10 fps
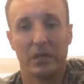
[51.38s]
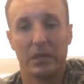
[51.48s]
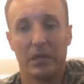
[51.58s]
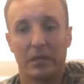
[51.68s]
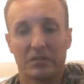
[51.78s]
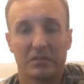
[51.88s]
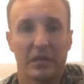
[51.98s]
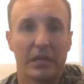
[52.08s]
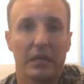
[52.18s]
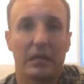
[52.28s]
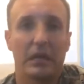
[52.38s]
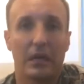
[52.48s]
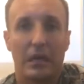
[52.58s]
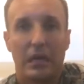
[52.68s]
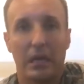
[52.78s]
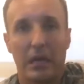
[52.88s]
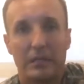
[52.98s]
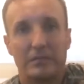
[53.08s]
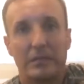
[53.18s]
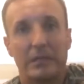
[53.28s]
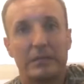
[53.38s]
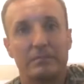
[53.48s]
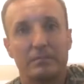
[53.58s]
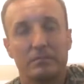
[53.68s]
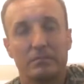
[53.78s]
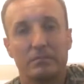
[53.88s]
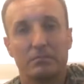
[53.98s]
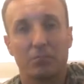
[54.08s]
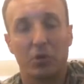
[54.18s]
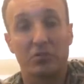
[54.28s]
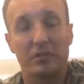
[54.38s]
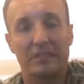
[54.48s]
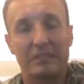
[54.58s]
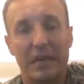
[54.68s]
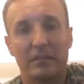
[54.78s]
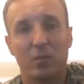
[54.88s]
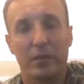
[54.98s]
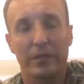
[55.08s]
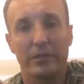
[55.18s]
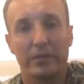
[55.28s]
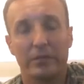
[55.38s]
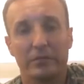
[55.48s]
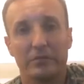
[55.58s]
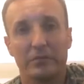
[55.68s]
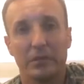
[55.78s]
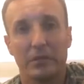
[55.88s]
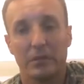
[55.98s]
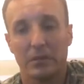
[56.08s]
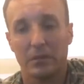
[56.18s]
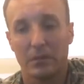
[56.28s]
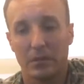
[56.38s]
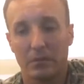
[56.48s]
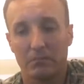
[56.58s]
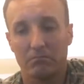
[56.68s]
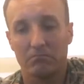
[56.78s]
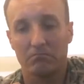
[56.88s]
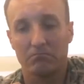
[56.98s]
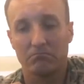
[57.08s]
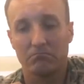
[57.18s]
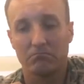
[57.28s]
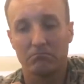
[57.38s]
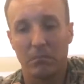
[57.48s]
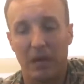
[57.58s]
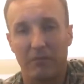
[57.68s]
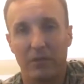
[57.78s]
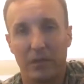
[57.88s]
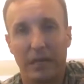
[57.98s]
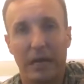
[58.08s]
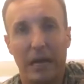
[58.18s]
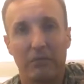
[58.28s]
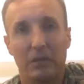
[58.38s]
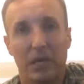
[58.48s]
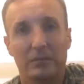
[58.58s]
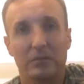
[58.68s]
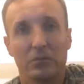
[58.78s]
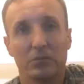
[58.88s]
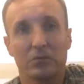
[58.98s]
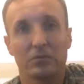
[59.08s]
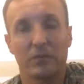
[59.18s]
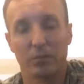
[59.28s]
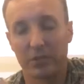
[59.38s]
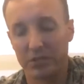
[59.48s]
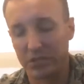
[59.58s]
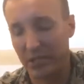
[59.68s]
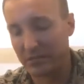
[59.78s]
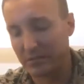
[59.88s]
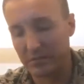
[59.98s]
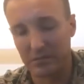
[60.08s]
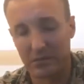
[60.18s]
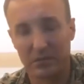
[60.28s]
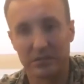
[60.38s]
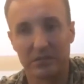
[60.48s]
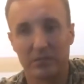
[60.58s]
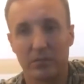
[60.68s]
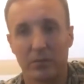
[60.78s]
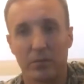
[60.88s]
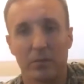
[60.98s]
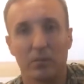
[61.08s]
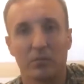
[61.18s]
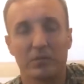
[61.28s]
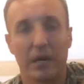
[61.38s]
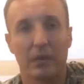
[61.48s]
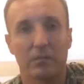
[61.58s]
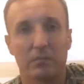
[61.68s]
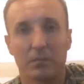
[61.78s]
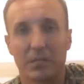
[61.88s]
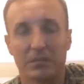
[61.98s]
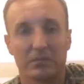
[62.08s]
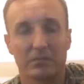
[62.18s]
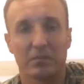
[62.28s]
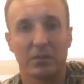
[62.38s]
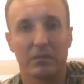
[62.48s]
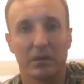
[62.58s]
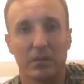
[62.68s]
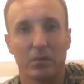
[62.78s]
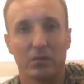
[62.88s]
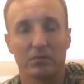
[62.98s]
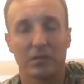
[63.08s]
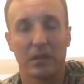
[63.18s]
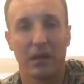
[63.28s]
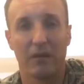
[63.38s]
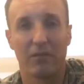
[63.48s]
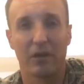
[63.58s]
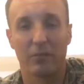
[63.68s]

And I'll say, as a person that's not at 20 years, I feel like I have a lot to lose. If you play chess, you can only see 2 to 3 moves out because there's too many variables. I thought